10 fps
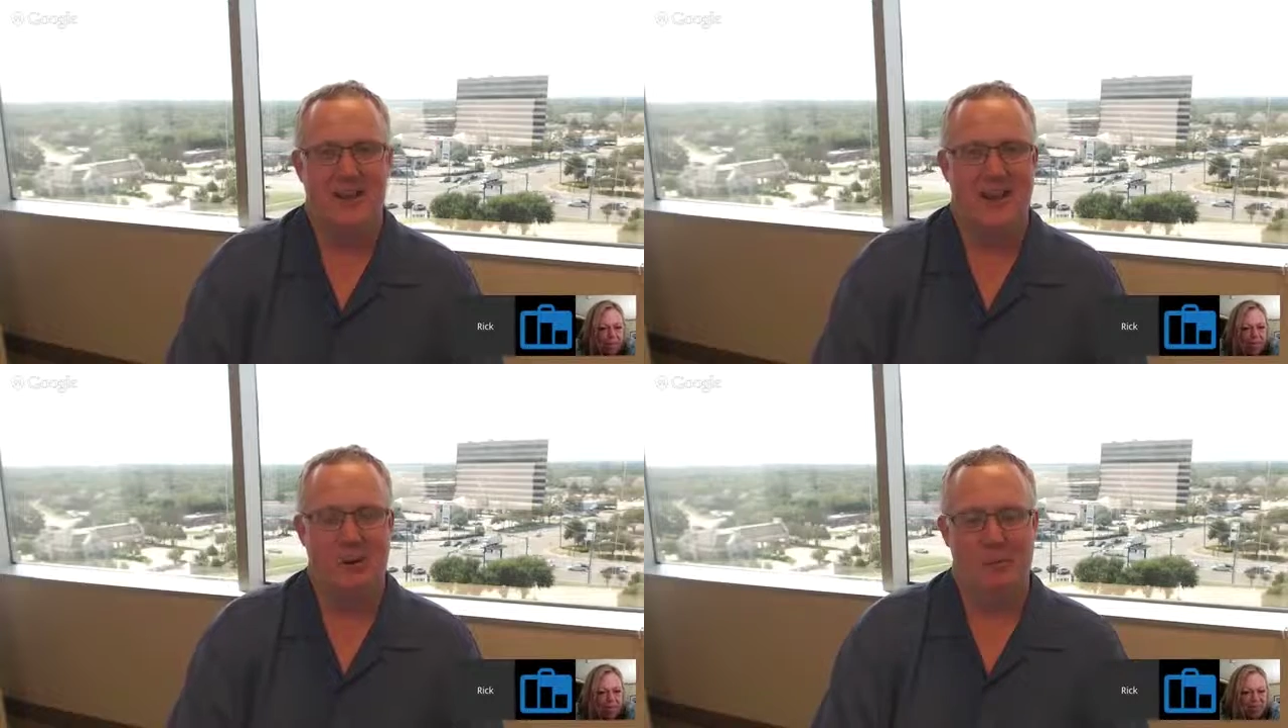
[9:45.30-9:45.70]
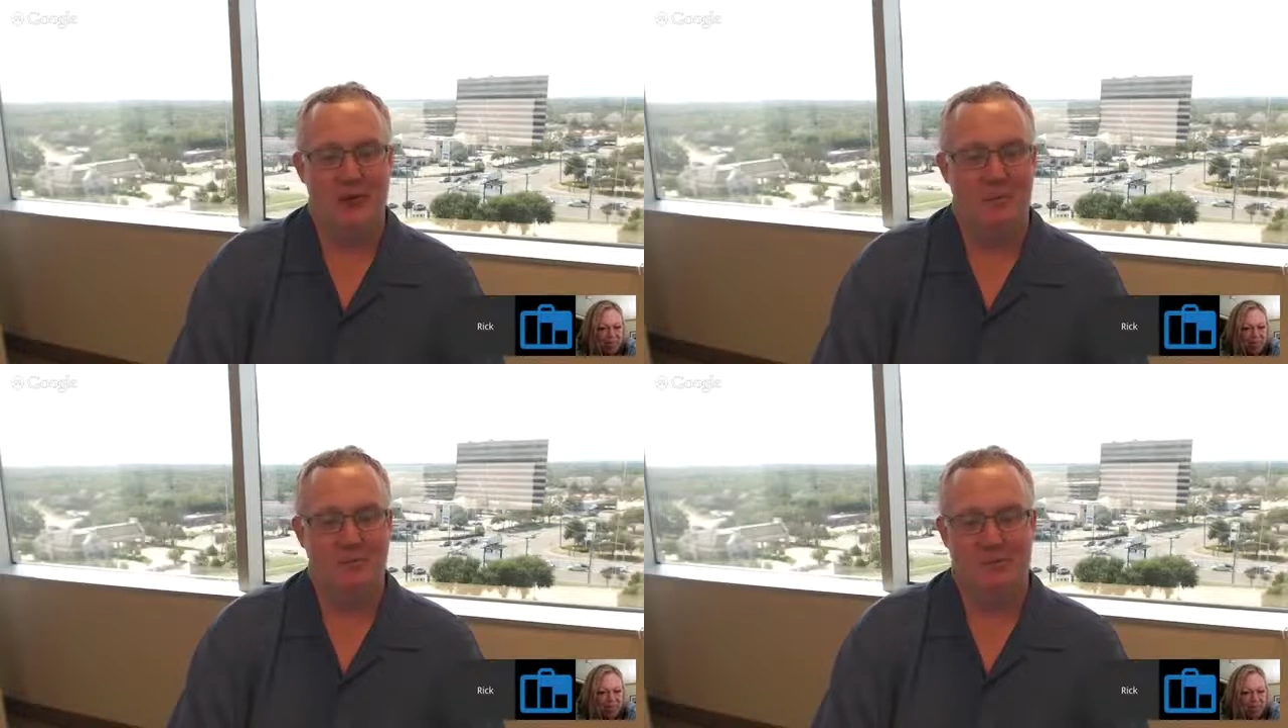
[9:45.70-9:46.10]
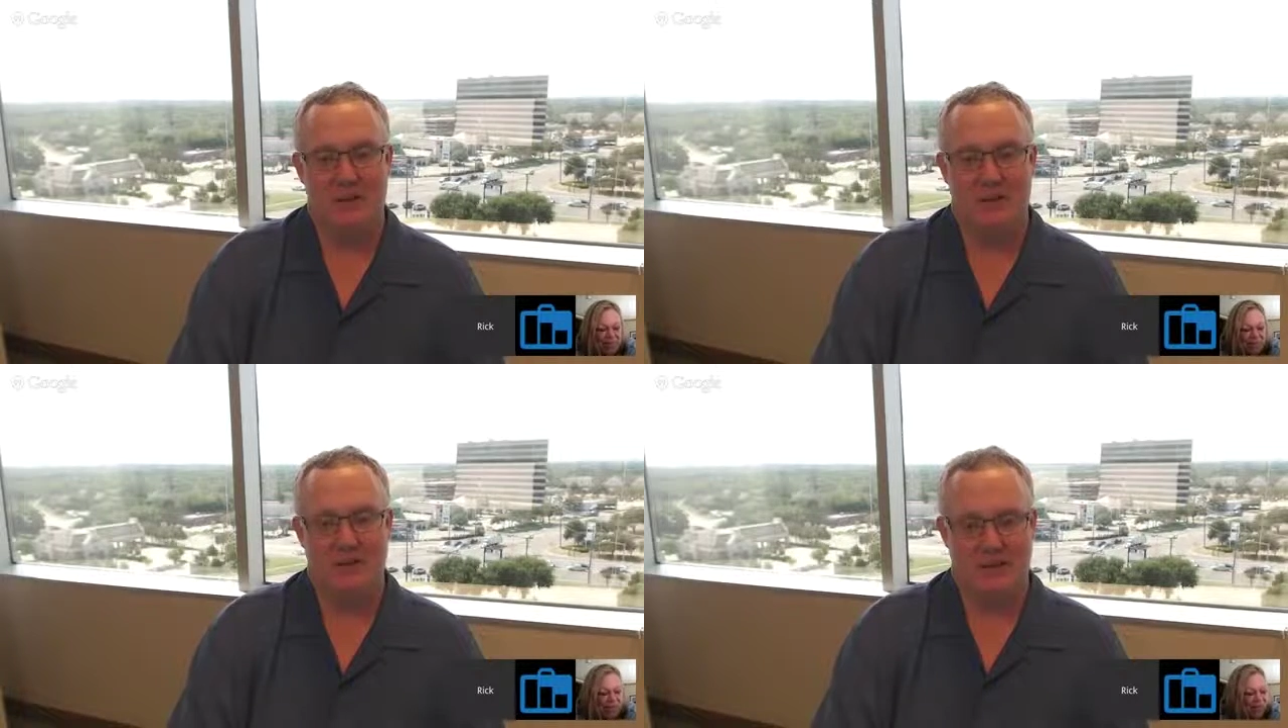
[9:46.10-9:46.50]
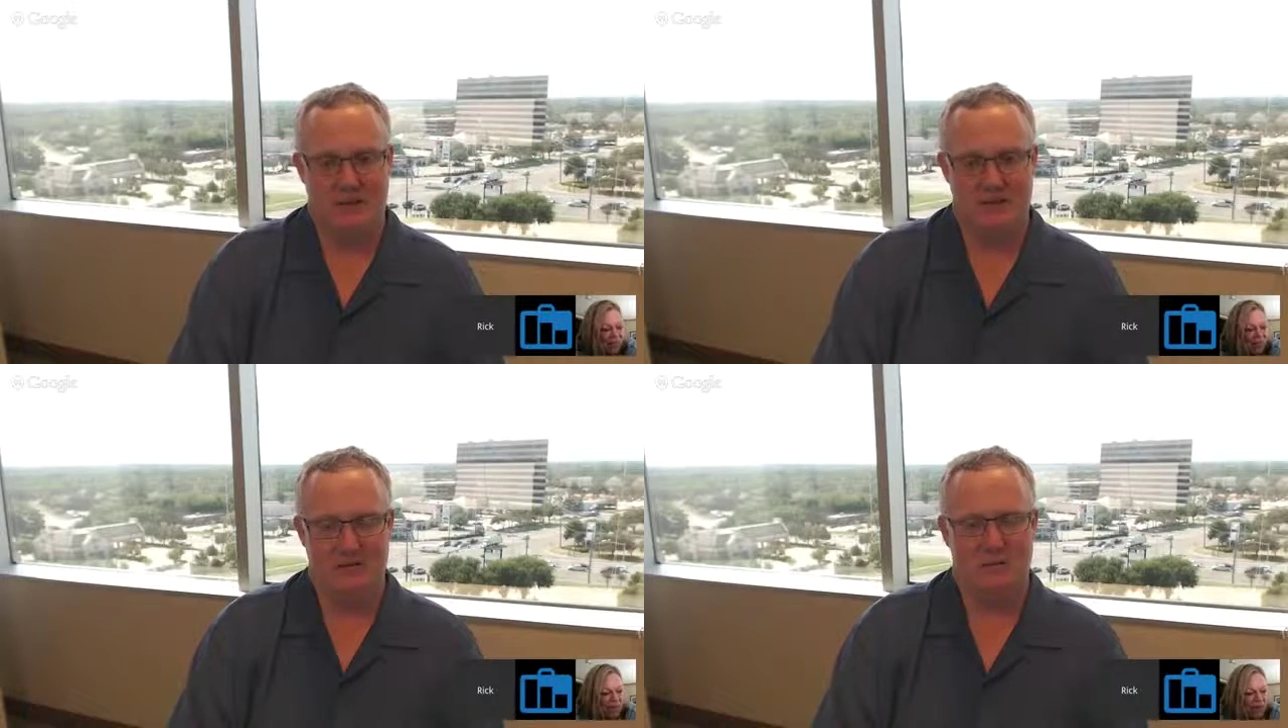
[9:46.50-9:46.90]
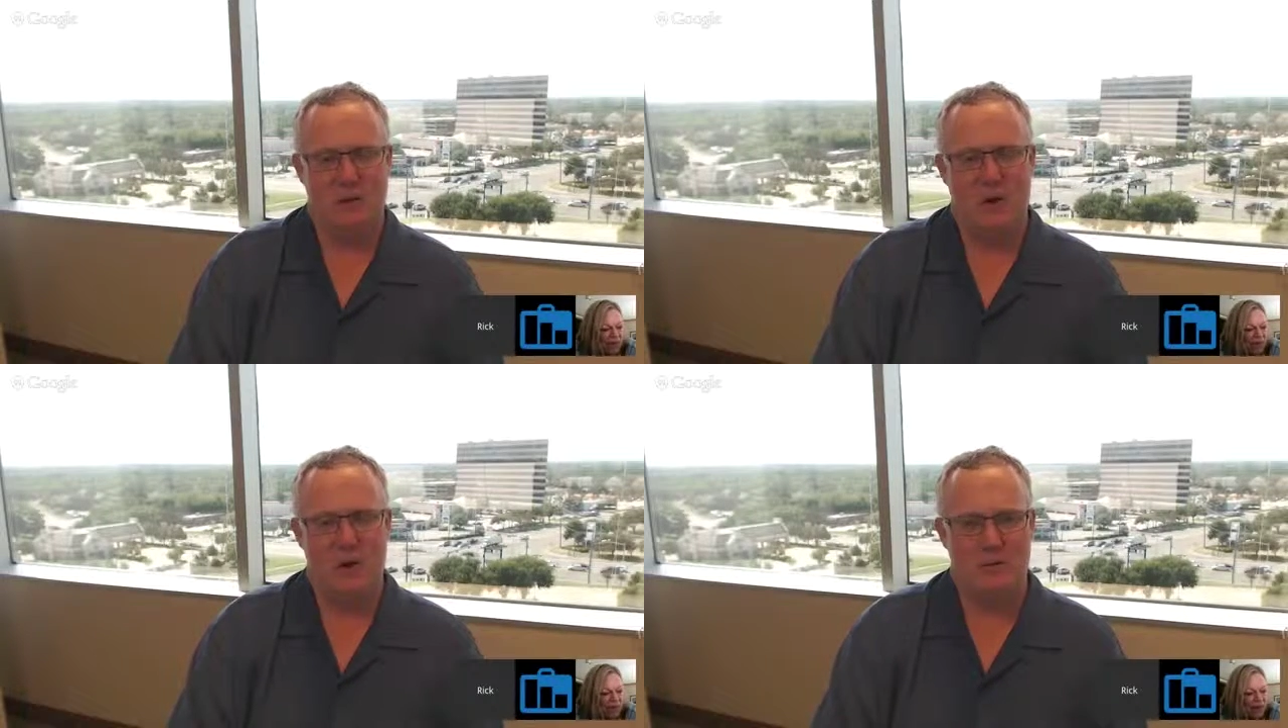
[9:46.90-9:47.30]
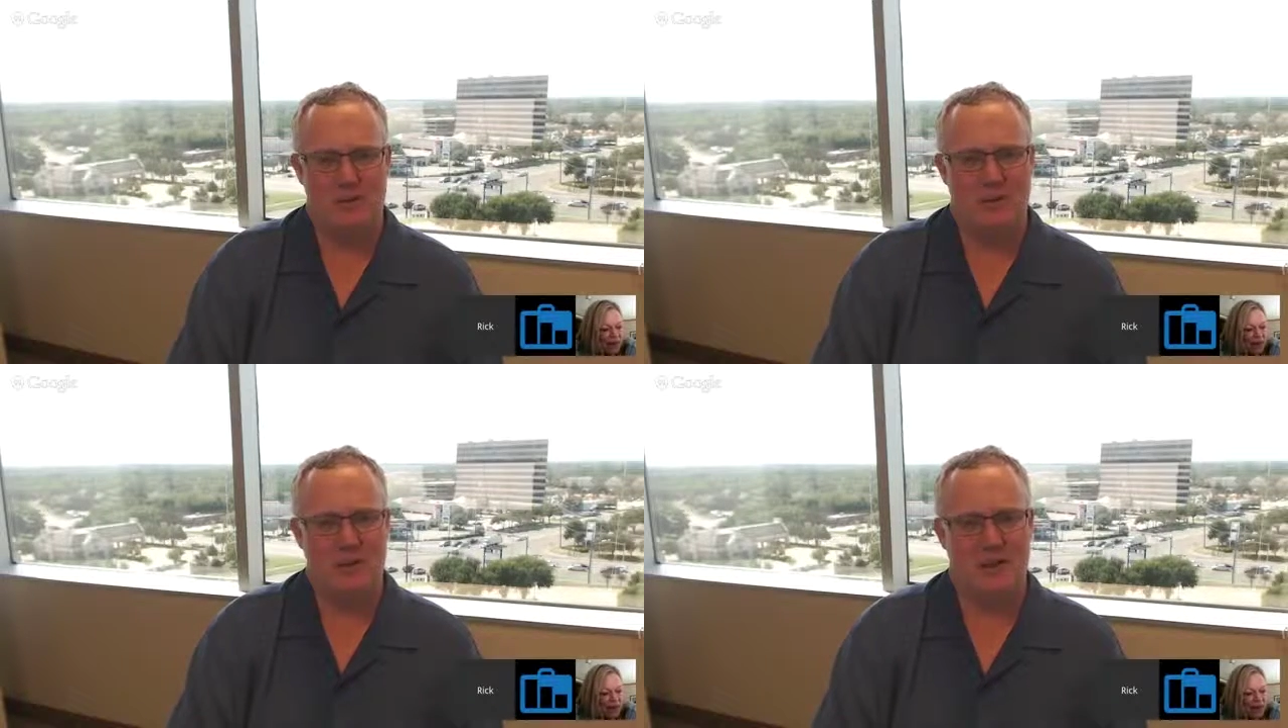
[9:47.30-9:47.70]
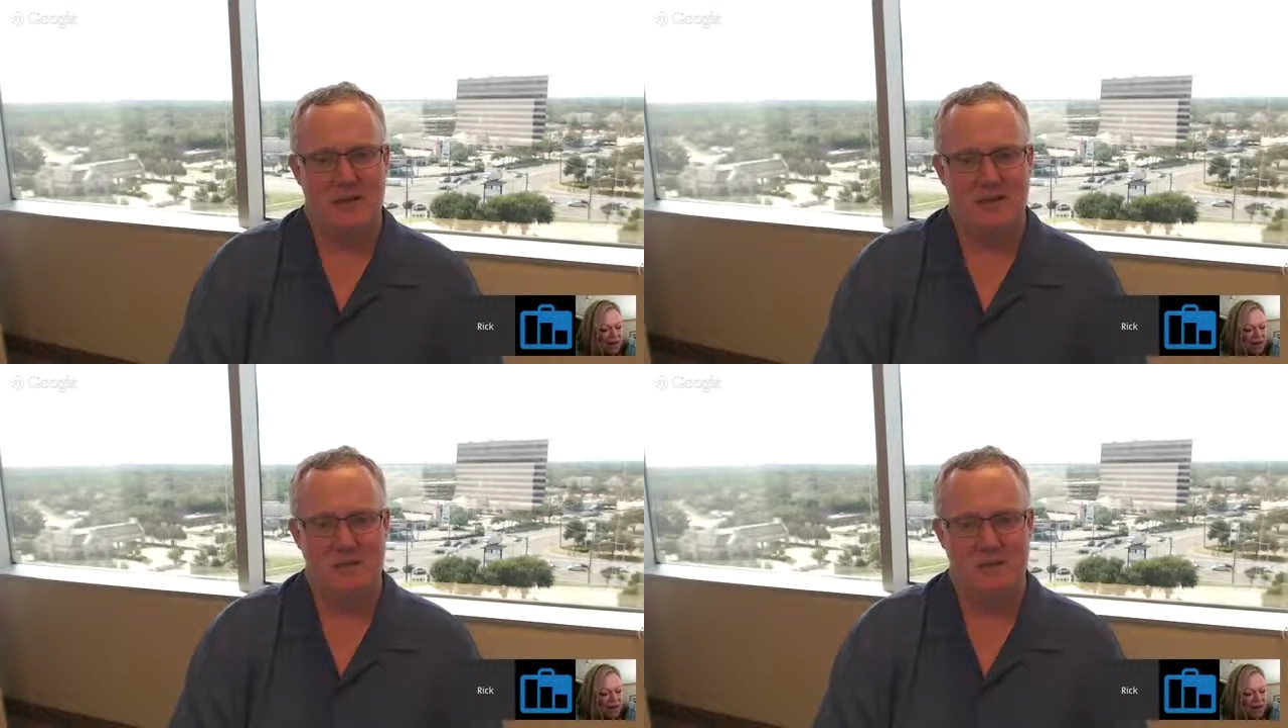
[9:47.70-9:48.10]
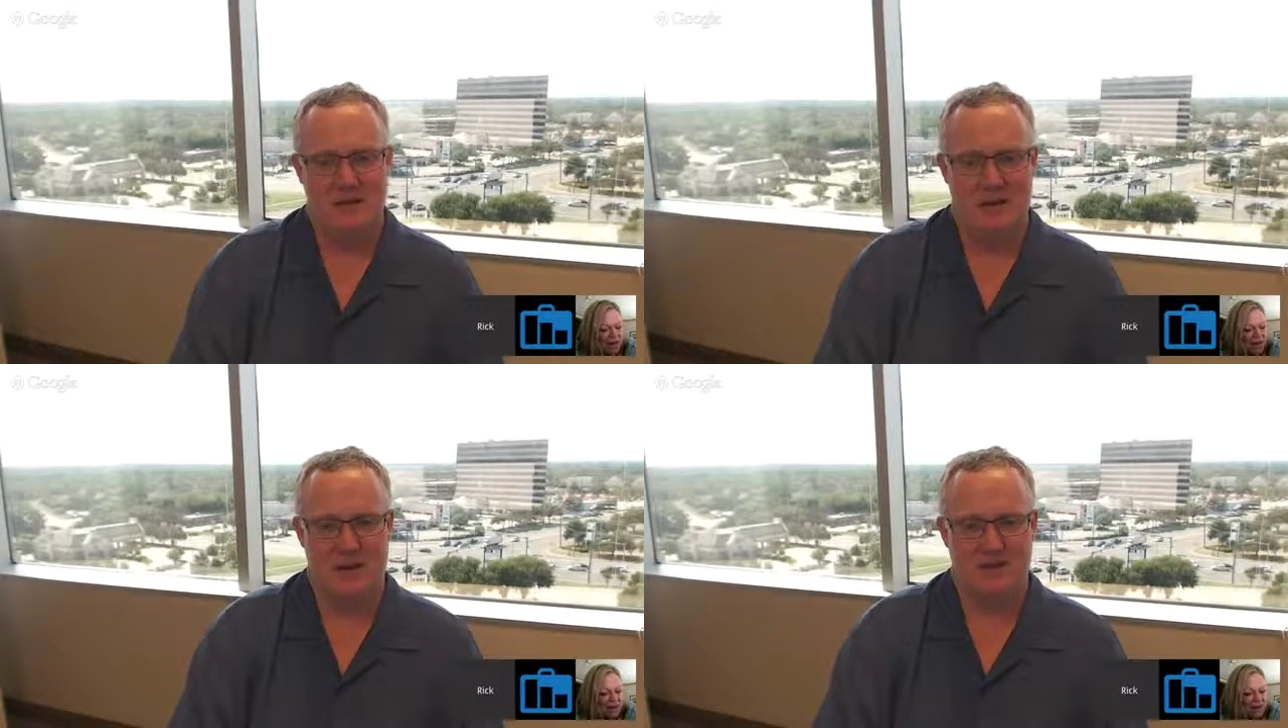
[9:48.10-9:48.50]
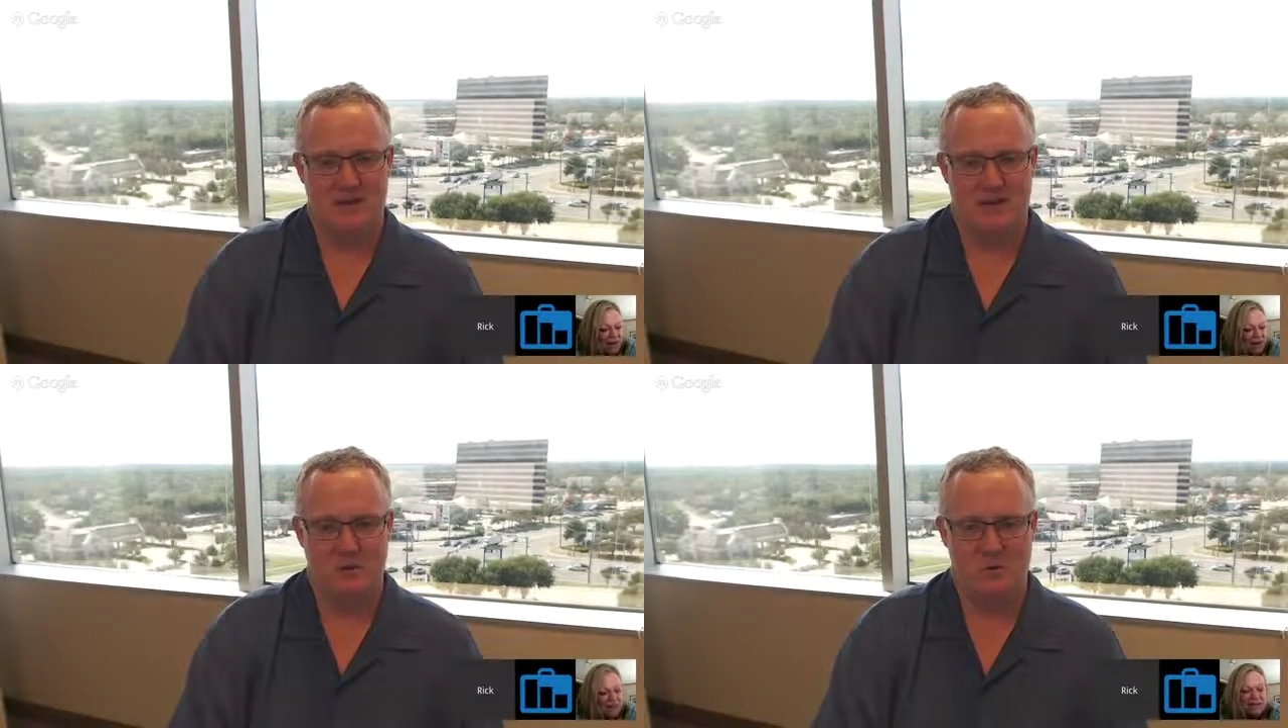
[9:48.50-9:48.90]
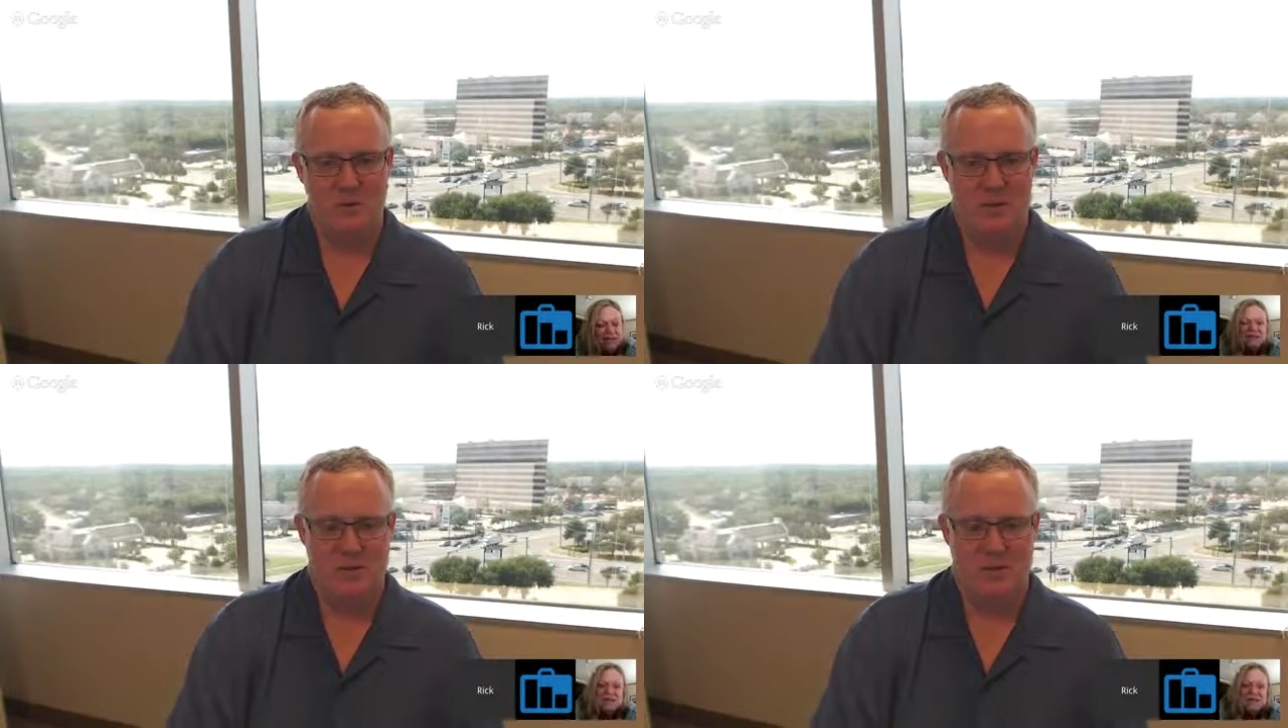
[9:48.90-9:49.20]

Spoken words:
I've been flying quite a bit the last month and a half or two,